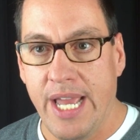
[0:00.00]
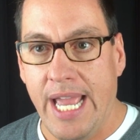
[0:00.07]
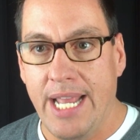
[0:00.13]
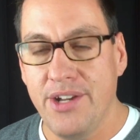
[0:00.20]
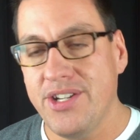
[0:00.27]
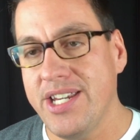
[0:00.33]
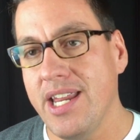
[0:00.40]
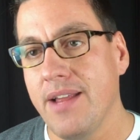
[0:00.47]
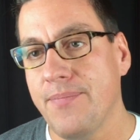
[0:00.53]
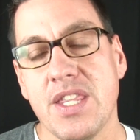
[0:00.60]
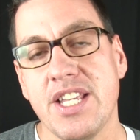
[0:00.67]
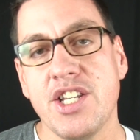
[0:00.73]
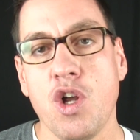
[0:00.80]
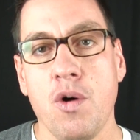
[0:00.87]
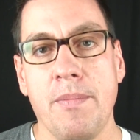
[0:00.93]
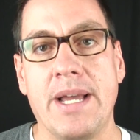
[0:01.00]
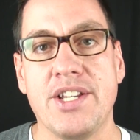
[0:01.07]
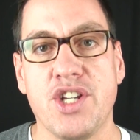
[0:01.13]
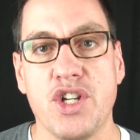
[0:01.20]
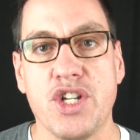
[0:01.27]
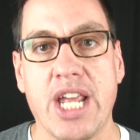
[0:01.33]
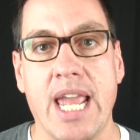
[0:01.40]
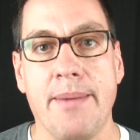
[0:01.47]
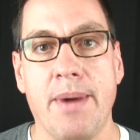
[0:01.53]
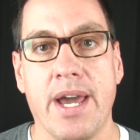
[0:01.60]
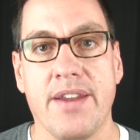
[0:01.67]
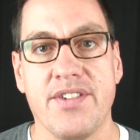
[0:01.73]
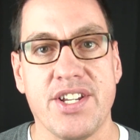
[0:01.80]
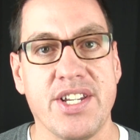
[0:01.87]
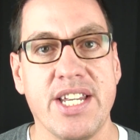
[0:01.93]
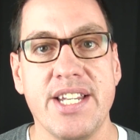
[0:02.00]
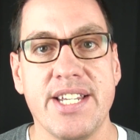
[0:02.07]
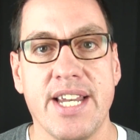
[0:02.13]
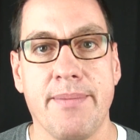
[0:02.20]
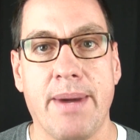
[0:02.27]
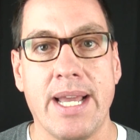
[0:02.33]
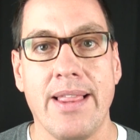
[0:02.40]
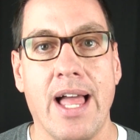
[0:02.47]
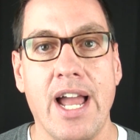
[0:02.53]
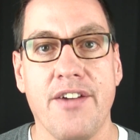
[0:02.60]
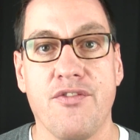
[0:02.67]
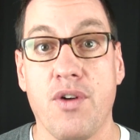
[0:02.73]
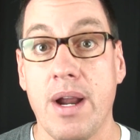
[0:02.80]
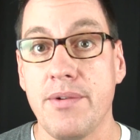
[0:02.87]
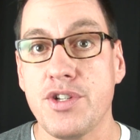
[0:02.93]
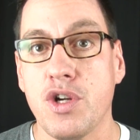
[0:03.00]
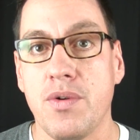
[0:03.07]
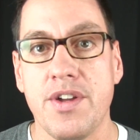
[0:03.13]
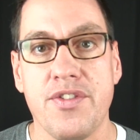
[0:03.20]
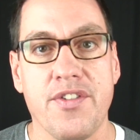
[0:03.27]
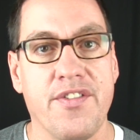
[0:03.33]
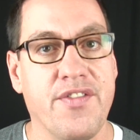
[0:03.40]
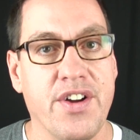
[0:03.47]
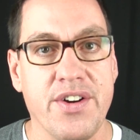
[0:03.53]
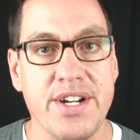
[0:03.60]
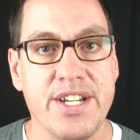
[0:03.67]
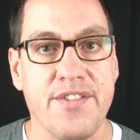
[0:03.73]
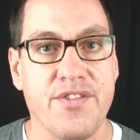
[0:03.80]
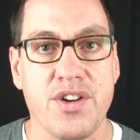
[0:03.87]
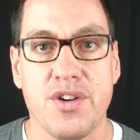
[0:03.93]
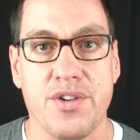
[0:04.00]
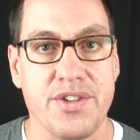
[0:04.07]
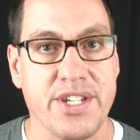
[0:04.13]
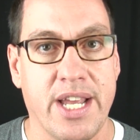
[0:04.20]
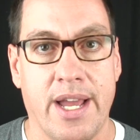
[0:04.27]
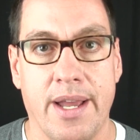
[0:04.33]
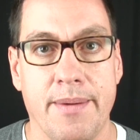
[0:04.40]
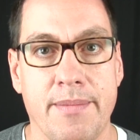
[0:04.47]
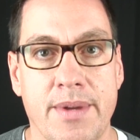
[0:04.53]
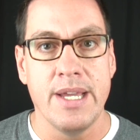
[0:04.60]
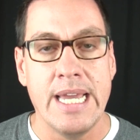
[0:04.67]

You see, this whole message came out of a season in my life where I was going through a very difficult time.